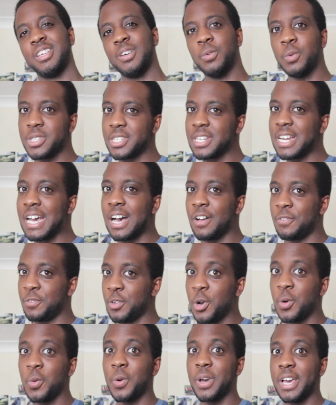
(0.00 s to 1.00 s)
It wasn't out of
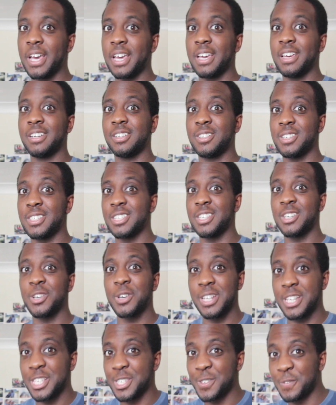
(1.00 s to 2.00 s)
nowhere because you
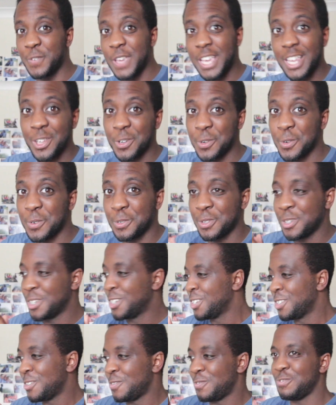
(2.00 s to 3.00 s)
got this fake little
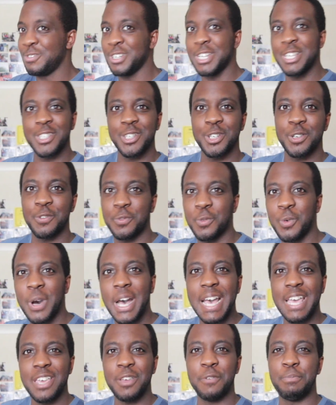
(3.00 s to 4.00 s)
reason of
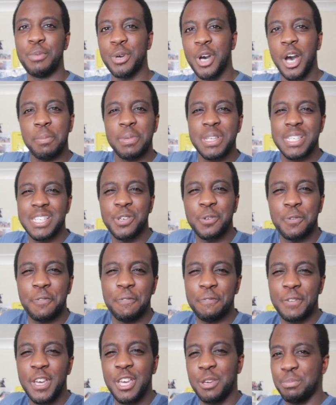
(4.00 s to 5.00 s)
why you built up this little
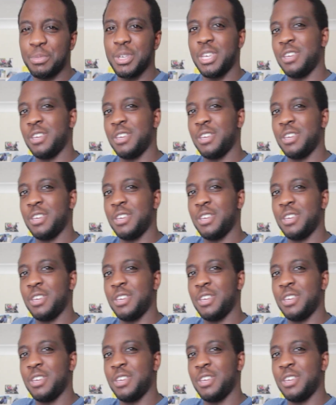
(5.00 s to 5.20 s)
fake